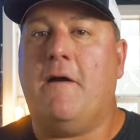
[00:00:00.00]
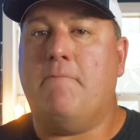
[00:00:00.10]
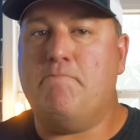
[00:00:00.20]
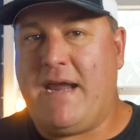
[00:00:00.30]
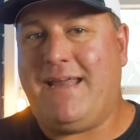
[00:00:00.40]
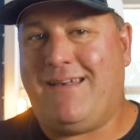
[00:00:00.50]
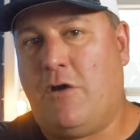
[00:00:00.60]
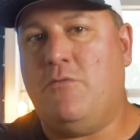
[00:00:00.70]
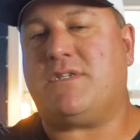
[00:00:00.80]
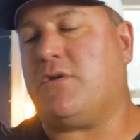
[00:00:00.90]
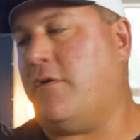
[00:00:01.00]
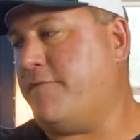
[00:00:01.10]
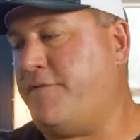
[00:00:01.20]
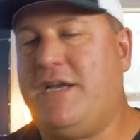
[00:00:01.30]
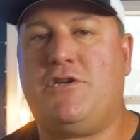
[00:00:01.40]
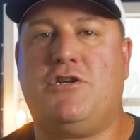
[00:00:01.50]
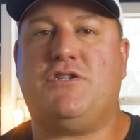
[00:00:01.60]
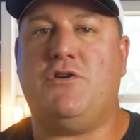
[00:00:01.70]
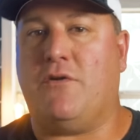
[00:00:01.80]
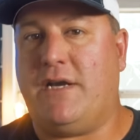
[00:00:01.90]
make notes on
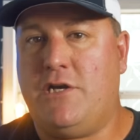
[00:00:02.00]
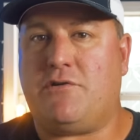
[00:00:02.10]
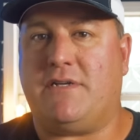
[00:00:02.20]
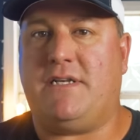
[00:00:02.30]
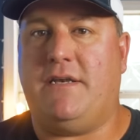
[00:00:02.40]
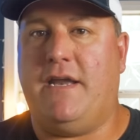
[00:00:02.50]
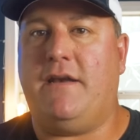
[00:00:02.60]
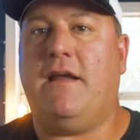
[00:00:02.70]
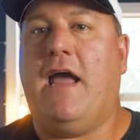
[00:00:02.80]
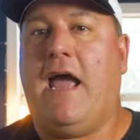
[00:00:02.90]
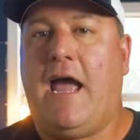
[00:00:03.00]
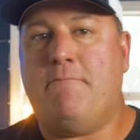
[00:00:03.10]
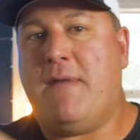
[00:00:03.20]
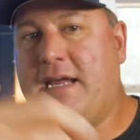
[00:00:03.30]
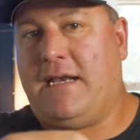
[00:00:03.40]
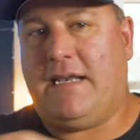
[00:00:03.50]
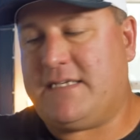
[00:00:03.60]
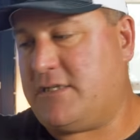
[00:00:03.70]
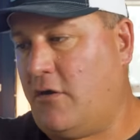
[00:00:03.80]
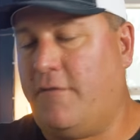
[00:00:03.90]
features you're interested in and make a
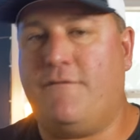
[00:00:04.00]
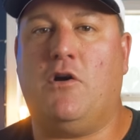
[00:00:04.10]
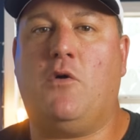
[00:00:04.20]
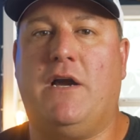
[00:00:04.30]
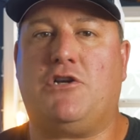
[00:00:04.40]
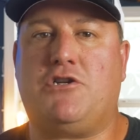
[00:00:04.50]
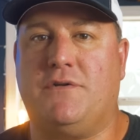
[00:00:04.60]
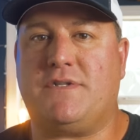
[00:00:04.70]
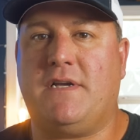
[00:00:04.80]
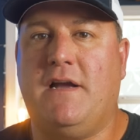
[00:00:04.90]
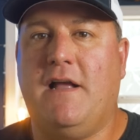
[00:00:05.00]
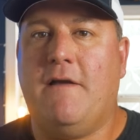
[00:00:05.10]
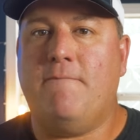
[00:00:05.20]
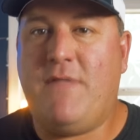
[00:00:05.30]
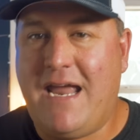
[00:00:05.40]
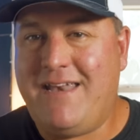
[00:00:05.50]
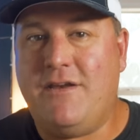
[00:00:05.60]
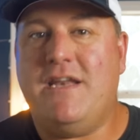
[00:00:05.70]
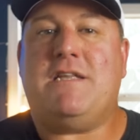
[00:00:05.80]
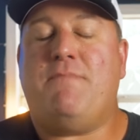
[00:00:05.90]
list of your questions. Then
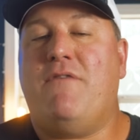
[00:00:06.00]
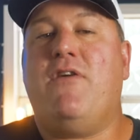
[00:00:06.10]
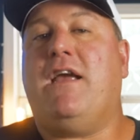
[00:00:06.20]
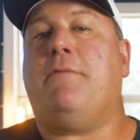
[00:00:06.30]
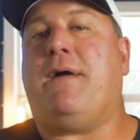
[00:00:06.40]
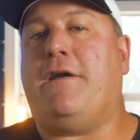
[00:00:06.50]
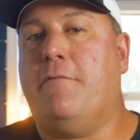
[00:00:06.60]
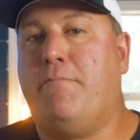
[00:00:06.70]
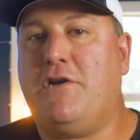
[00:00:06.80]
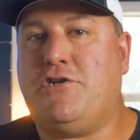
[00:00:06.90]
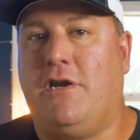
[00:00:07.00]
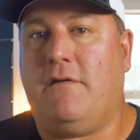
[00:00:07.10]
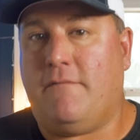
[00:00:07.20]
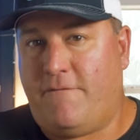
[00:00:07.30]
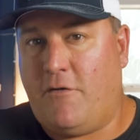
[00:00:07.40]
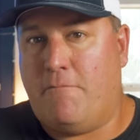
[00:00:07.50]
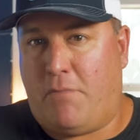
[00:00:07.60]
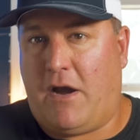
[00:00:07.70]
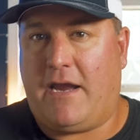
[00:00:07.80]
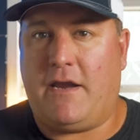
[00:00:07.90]
you need to be real about your budget for
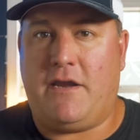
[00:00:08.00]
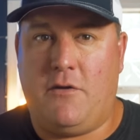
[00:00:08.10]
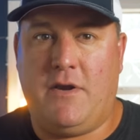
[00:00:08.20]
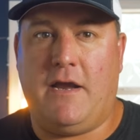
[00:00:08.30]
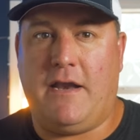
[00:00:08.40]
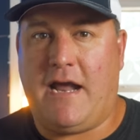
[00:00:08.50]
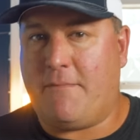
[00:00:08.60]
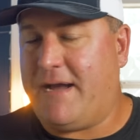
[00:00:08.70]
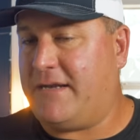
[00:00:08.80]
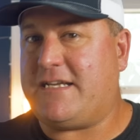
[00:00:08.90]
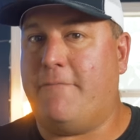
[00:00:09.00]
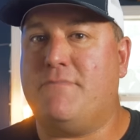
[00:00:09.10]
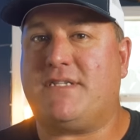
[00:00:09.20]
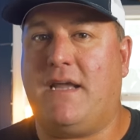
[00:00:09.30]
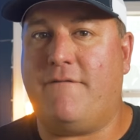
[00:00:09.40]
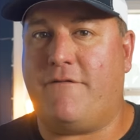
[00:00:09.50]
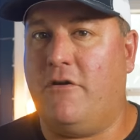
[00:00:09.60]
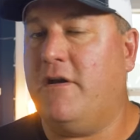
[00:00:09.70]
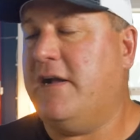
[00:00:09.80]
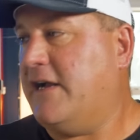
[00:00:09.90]
buying a unit and add about ten percent
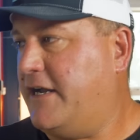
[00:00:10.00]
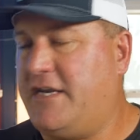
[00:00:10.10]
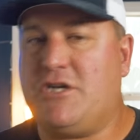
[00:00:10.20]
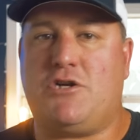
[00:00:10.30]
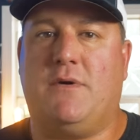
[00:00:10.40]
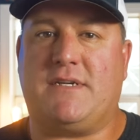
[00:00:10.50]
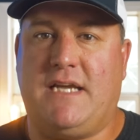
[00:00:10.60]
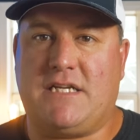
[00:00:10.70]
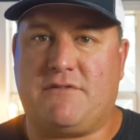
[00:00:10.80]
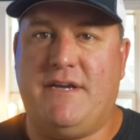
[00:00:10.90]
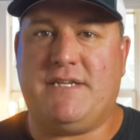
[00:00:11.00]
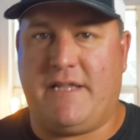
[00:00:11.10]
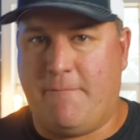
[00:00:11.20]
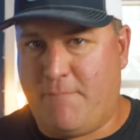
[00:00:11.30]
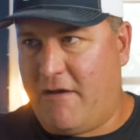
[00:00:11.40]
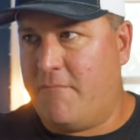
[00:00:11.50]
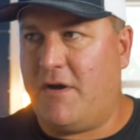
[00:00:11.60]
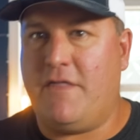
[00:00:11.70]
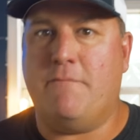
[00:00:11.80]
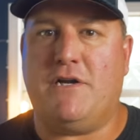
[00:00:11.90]
for additional accessories, and then bear in
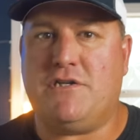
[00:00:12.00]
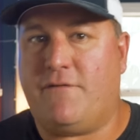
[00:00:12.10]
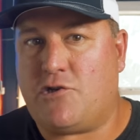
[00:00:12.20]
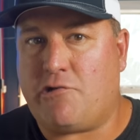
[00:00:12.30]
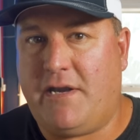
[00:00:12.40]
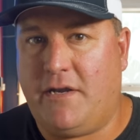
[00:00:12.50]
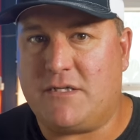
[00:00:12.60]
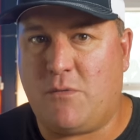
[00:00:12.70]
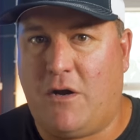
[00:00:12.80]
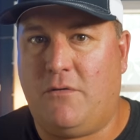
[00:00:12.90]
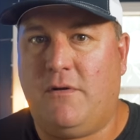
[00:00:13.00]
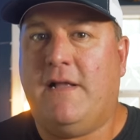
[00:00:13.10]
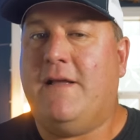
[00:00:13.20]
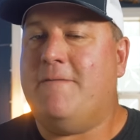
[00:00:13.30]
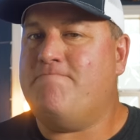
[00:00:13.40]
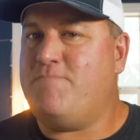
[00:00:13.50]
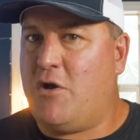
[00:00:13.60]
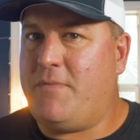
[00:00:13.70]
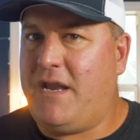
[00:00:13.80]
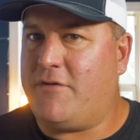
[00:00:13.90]
mind the budget for training as well.
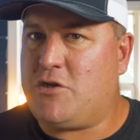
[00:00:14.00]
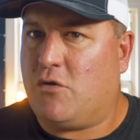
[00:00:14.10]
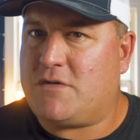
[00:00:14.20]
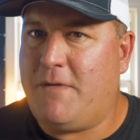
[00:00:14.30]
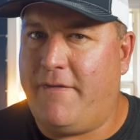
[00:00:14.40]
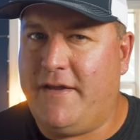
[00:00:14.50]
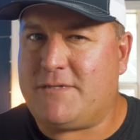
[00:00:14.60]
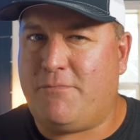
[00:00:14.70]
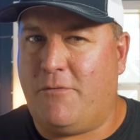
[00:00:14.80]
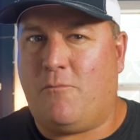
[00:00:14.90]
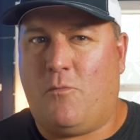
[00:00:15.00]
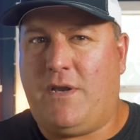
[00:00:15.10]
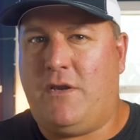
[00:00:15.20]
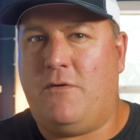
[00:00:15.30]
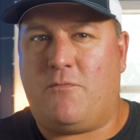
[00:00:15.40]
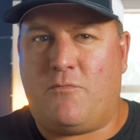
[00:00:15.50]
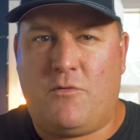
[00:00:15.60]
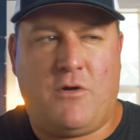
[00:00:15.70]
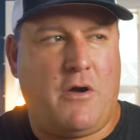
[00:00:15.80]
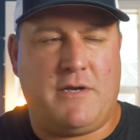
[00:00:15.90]
Nobody ever talks about this, but when you're
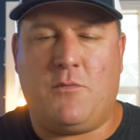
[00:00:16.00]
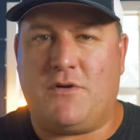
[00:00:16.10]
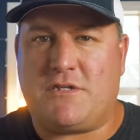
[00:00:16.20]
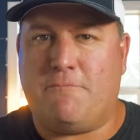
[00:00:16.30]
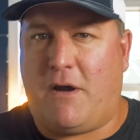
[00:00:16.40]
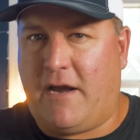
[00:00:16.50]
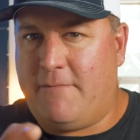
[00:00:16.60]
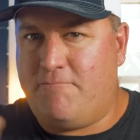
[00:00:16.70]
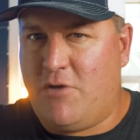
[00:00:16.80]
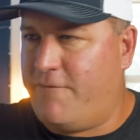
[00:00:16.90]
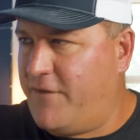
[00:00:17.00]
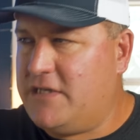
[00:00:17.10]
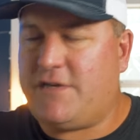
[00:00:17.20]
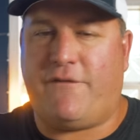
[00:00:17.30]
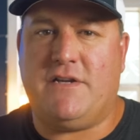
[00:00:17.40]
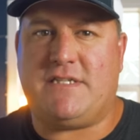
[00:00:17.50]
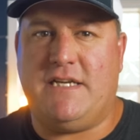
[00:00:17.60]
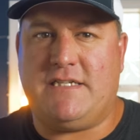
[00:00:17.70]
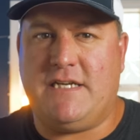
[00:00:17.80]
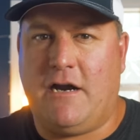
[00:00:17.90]
going to want to buy new fins for your
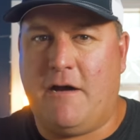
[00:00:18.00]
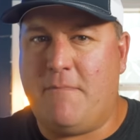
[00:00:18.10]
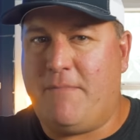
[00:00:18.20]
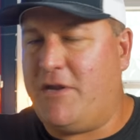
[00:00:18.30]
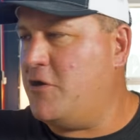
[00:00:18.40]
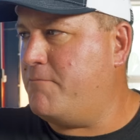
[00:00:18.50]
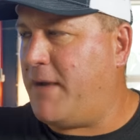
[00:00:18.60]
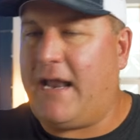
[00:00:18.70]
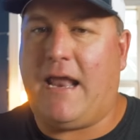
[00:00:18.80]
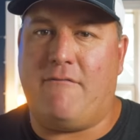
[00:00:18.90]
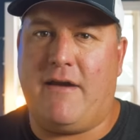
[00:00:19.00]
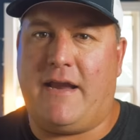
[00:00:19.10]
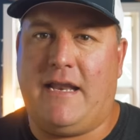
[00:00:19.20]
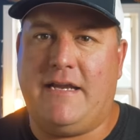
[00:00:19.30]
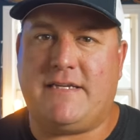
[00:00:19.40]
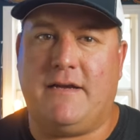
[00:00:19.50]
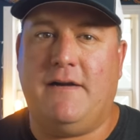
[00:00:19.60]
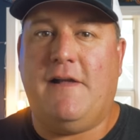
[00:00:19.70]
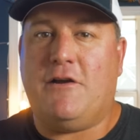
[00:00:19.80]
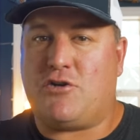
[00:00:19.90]
C C R, maybe a new bailout regulator,
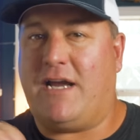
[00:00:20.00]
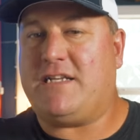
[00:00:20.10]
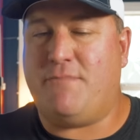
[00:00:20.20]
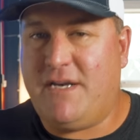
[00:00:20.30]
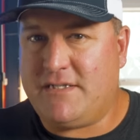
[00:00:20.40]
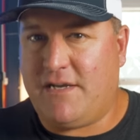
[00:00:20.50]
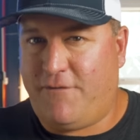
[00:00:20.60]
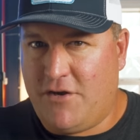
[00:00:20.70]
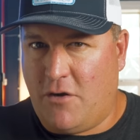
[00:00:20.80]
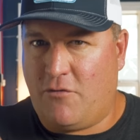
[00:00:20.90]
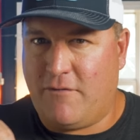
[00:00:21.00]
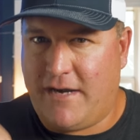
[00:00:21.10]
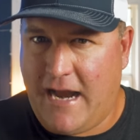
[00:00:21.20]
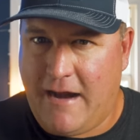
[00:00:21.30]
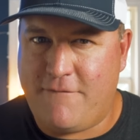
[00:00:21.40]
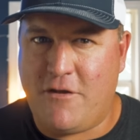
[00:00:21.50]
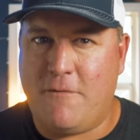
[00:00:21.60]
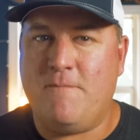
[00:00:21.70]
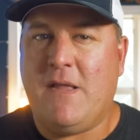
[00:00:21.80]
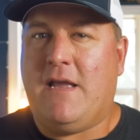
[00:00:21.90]
transmitters if you don't already have
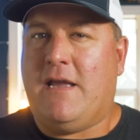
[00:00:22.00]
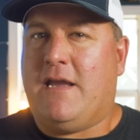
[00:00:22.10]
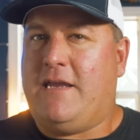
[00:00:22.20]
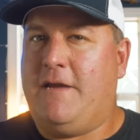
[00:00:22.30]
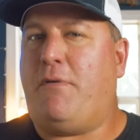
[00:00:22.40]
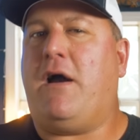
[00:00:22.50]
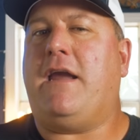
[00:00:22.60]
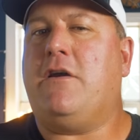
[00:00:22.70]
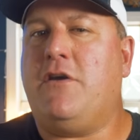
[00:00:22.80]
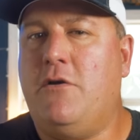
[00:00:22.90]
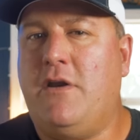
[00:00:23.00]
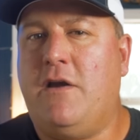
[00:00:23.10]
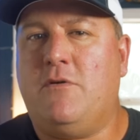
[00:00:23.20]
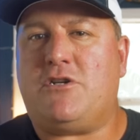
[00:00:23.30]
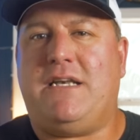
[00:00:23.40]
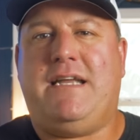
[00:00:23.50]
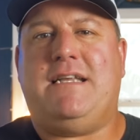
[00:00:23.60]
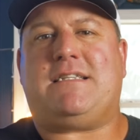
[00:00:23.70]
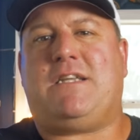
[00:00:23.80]
them, you're buying your unit, which leads